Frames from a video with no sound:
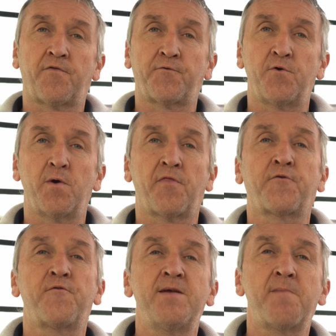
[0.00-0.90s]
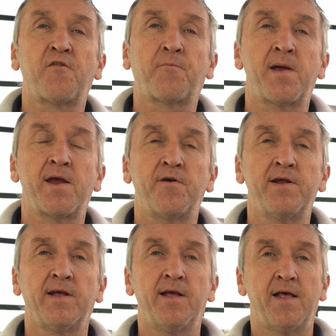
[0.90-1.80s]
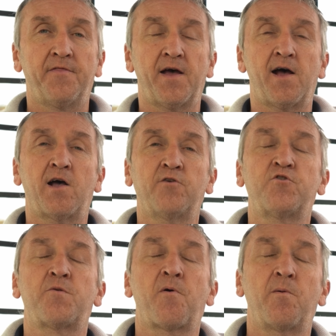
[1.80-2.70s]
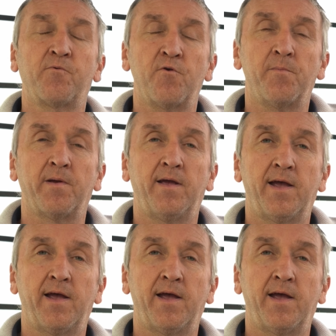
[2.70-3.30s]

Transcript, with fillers: through a three month period the 100th bomb group